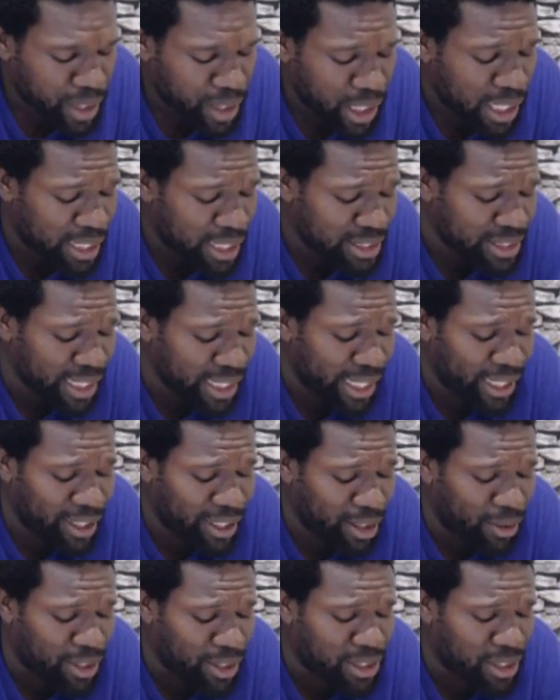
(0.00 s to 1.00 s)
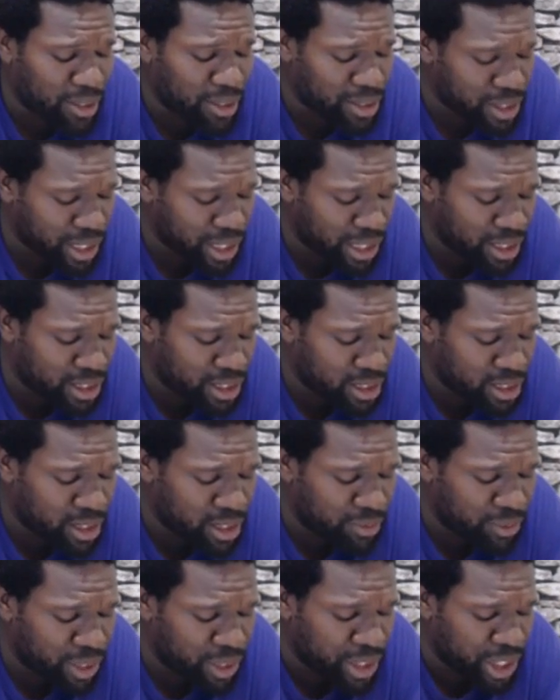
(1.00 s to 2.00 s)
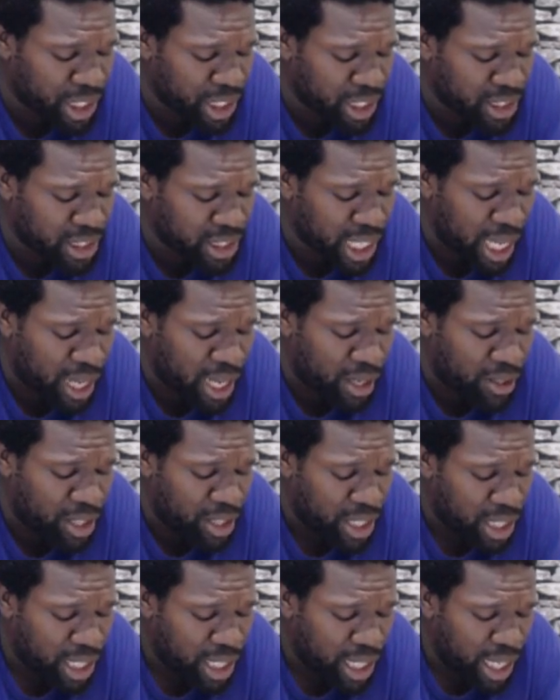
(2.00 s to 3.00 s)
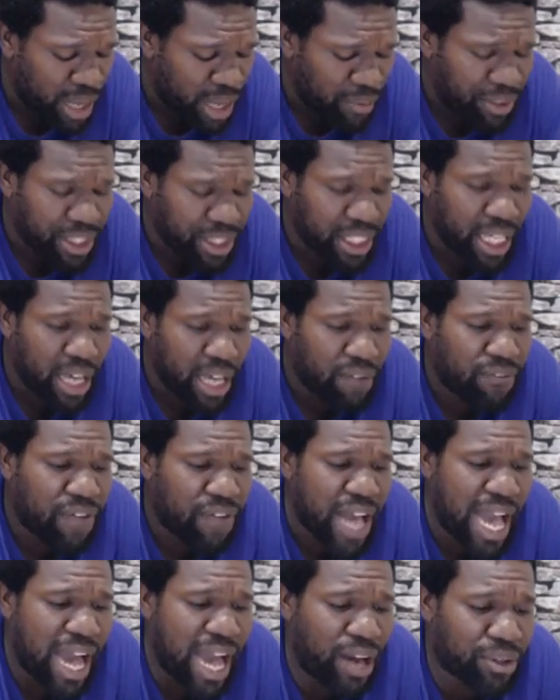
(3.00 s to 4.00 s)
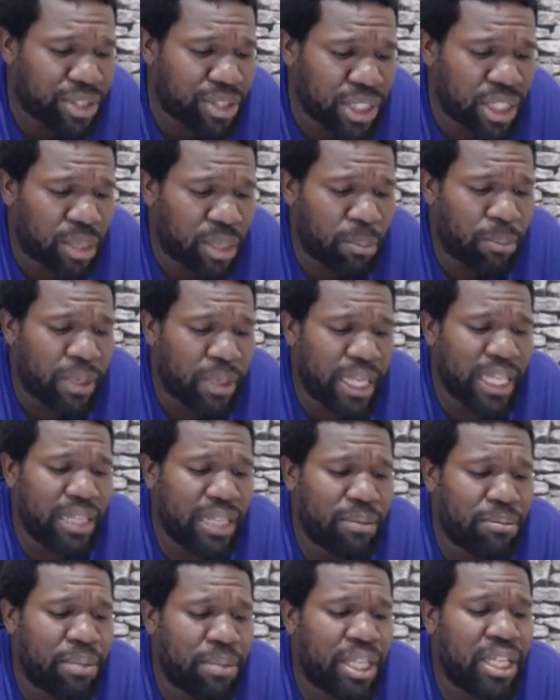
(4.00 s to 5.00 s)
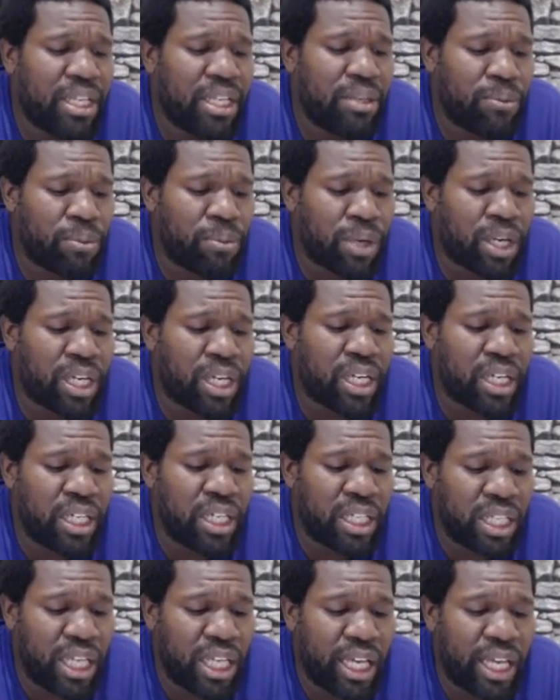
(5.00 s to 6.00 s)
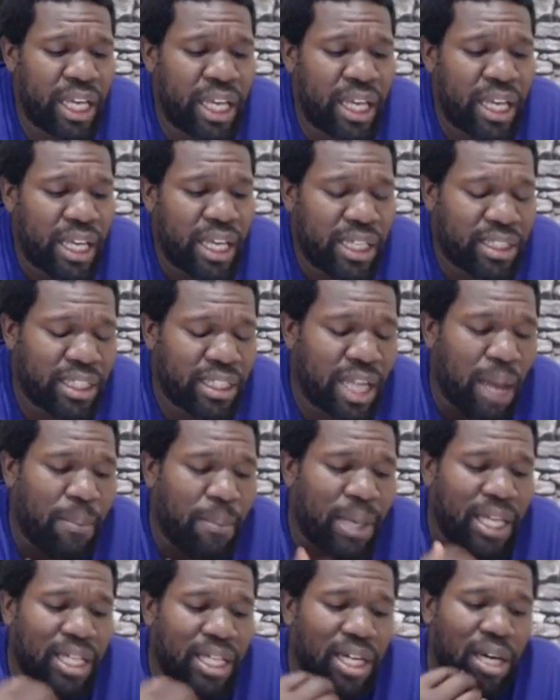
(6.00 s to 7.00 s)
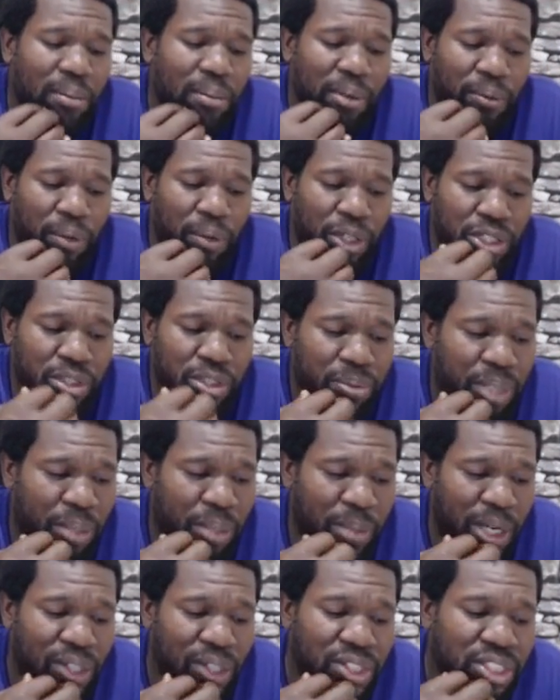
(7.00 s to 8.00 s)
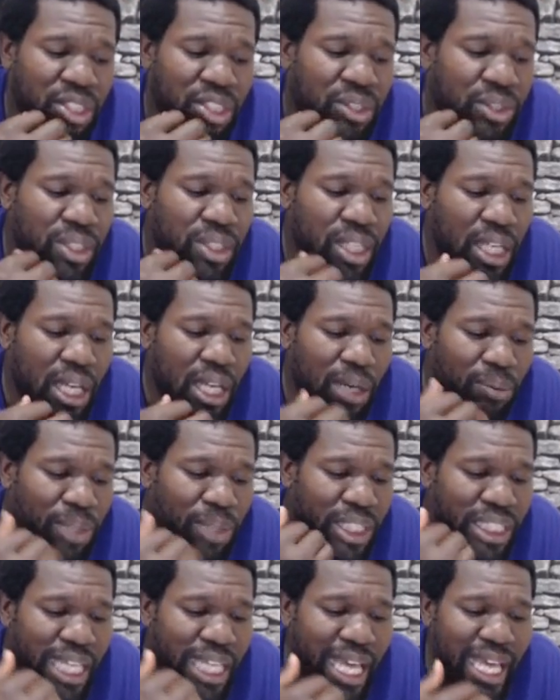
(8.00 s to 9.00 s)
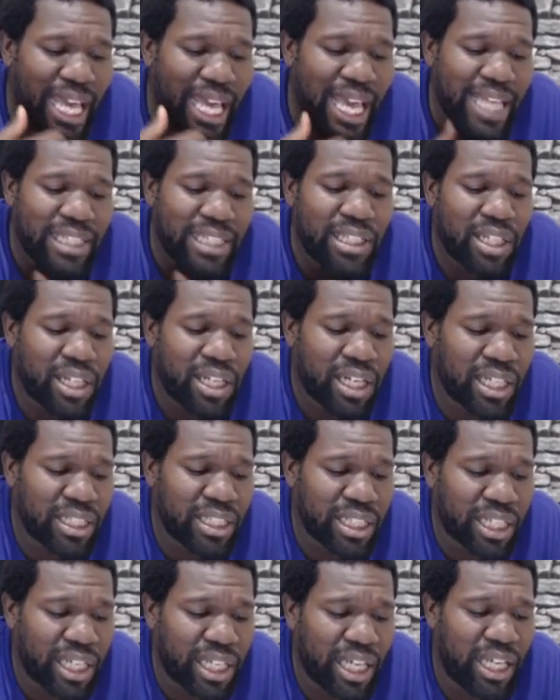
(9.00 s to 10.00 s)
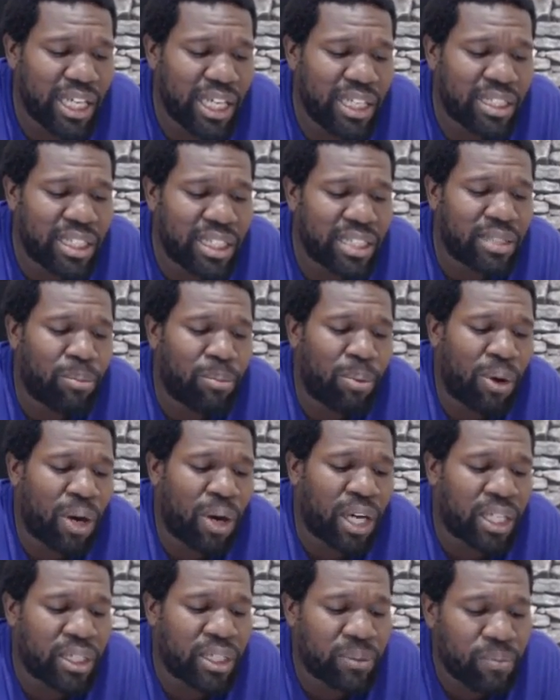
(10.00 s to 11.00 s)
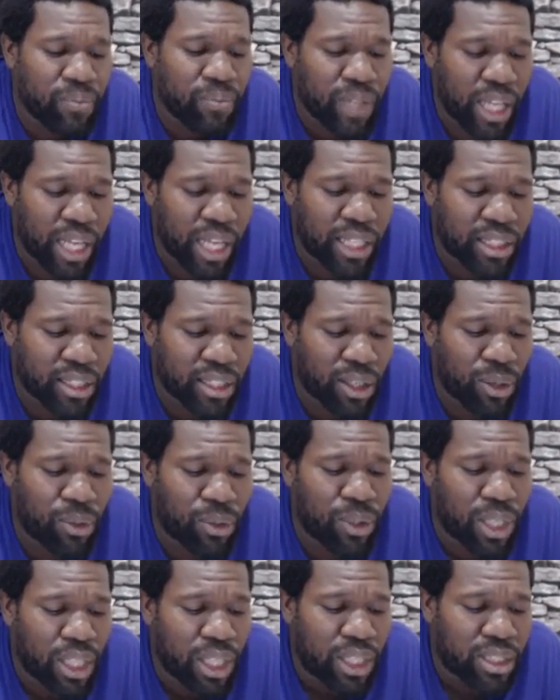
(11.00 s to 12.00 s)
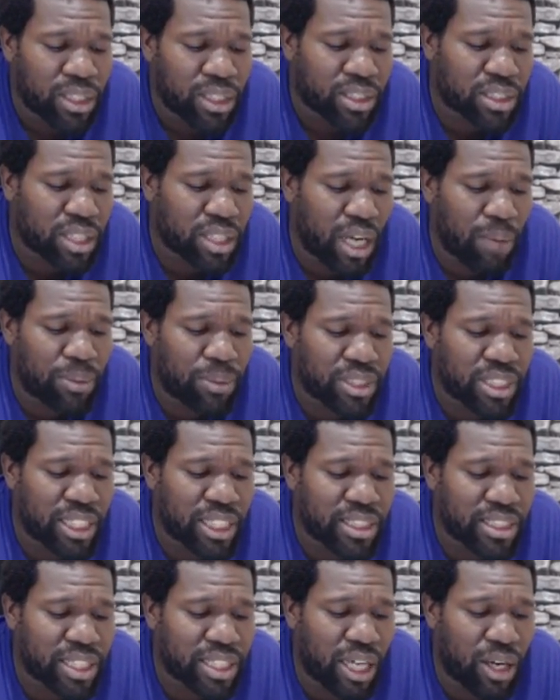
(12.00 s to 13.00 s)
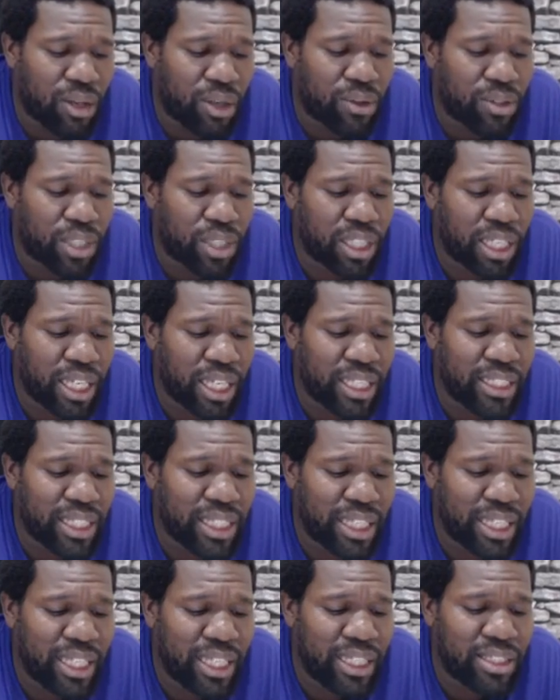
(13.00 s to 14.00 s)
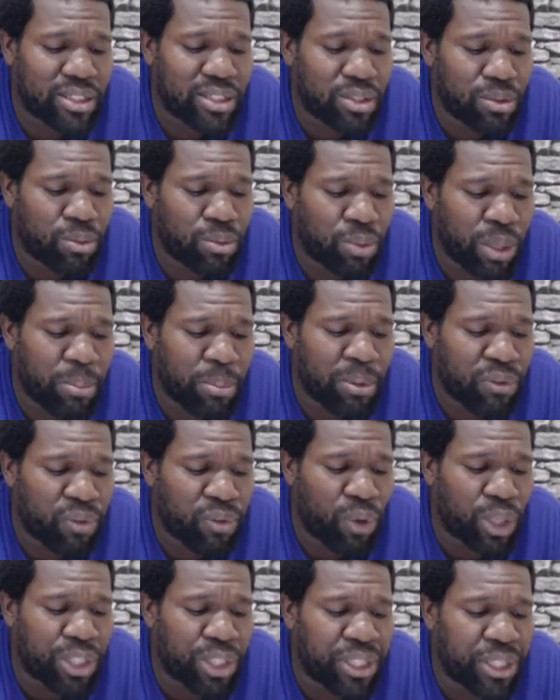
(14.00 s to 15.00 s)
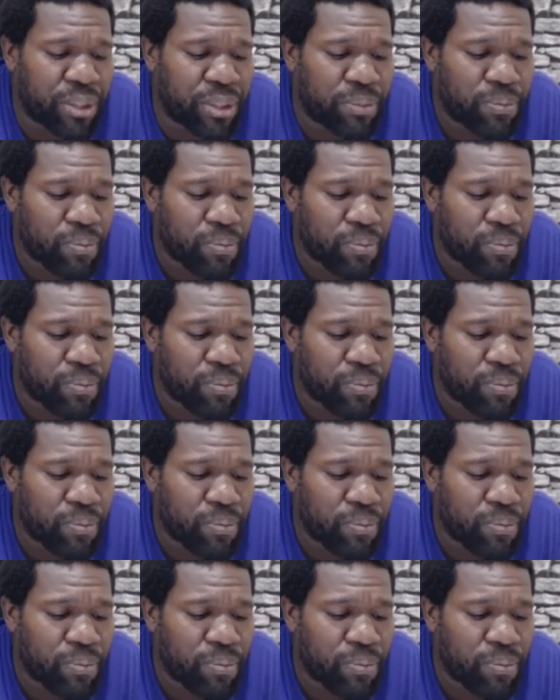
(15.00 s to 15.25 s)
and said, "Go and search diligently for the young child. And when ye have found him, bring me word again, that I may come and worship him also." When they had heard the king, they departed. And lo, the star which they saw in the east went before them,